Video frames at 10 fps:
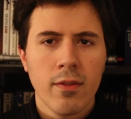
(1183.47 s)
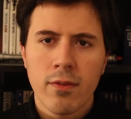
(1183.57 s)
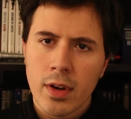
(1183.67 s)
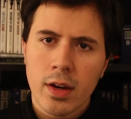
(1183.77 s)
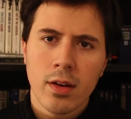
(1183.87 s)
I'm
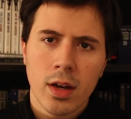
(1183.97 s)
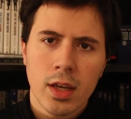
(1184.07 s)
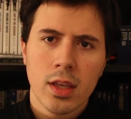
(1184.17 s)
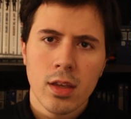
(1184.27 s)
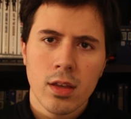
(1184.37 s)
very
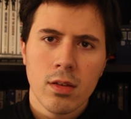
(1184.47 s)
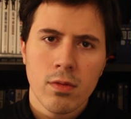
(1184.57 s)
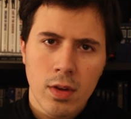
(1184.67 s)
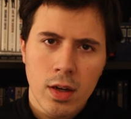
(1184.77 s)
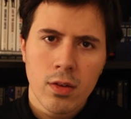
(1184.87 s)
lucky. I'm
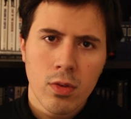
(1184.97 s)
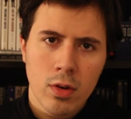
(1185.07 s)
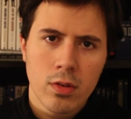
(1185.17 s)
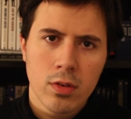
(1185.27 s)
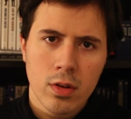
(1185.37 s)
very
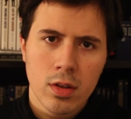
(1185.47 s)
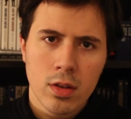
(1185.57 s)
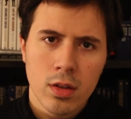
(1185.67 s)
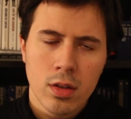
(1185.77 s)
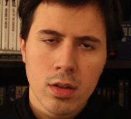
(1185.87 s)
fortunate.
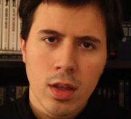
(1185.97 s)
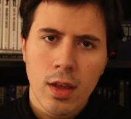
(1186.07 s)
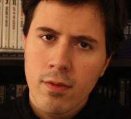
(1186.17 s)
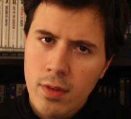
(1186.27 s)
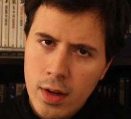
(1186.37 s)

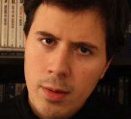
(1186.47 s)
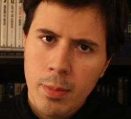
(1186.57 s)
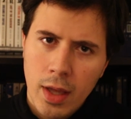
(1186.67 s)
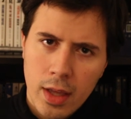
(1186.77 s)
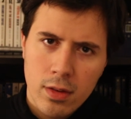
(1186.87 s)
I'm very
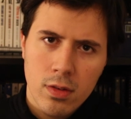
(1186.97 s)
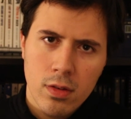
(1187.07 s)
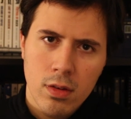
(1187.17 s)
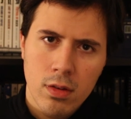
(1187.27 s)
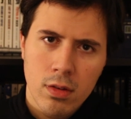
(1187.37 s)

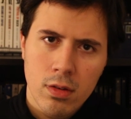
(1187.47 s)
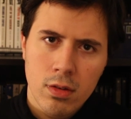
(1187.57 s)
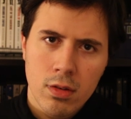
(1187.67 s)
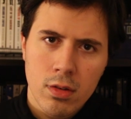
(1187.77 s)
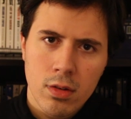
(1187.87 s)
blessed
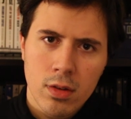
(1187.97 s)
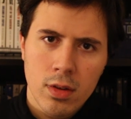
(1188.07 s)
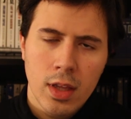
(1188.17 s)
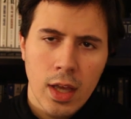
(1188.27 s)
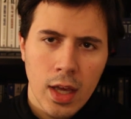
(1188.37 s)

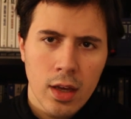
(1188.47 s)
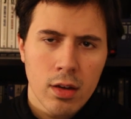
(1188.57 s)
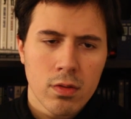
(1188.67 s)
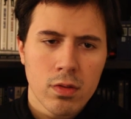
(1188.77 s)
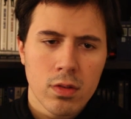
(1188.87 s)
to
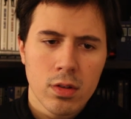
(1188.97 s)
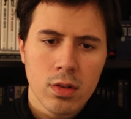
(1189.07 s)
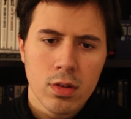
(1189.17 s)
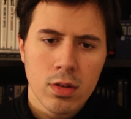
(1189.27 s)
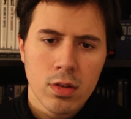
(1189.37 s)
have
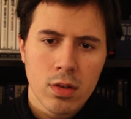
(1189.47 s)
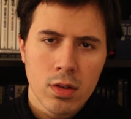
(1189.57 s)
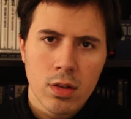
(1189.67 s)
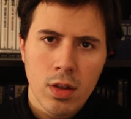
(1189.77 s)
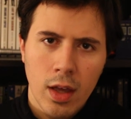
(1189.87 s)

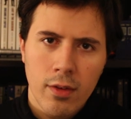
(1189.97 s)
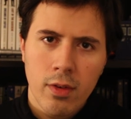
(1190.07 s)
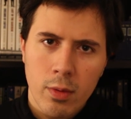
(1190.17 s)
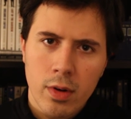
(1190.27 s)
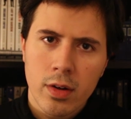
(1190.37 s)

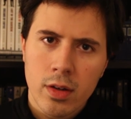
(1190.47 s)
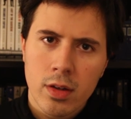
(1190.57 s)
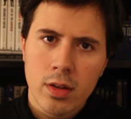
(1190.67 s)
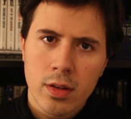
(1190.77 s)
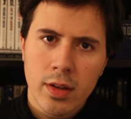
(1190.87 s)
everyone
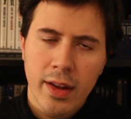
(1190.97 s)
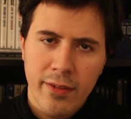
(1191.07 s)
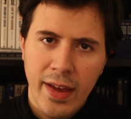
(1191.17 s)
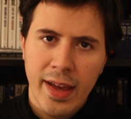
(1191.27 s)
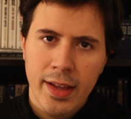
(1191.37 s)
that I've